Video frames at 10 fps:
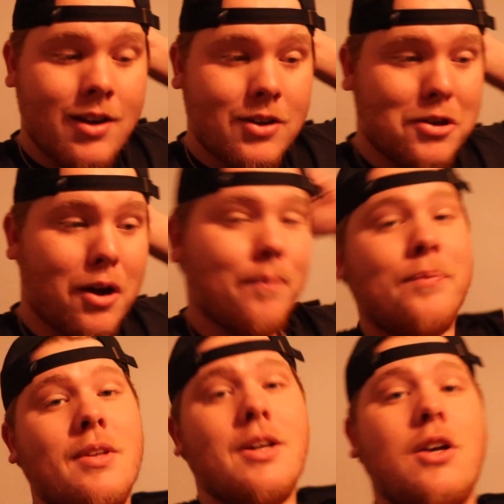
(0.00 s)
So
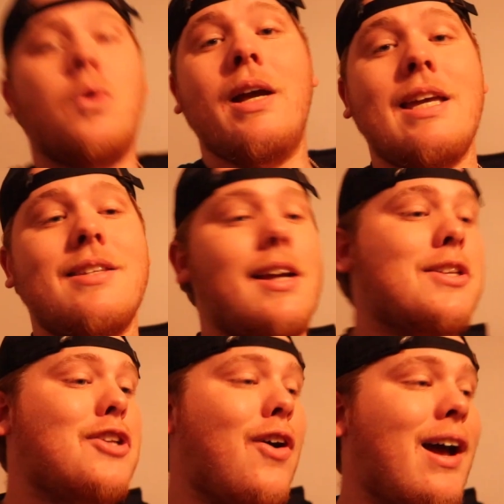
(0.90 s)
quick, easy
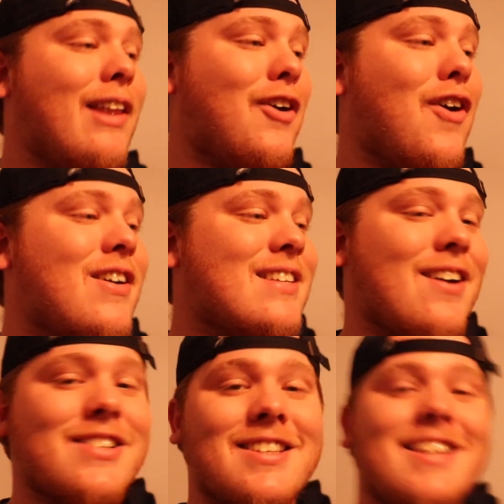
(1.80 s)
install, and the car
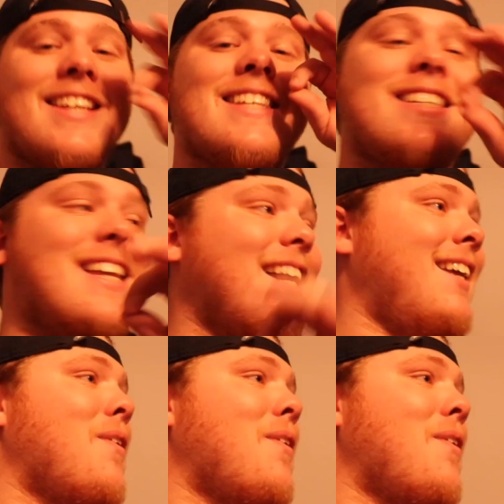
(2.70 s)
sounds sick.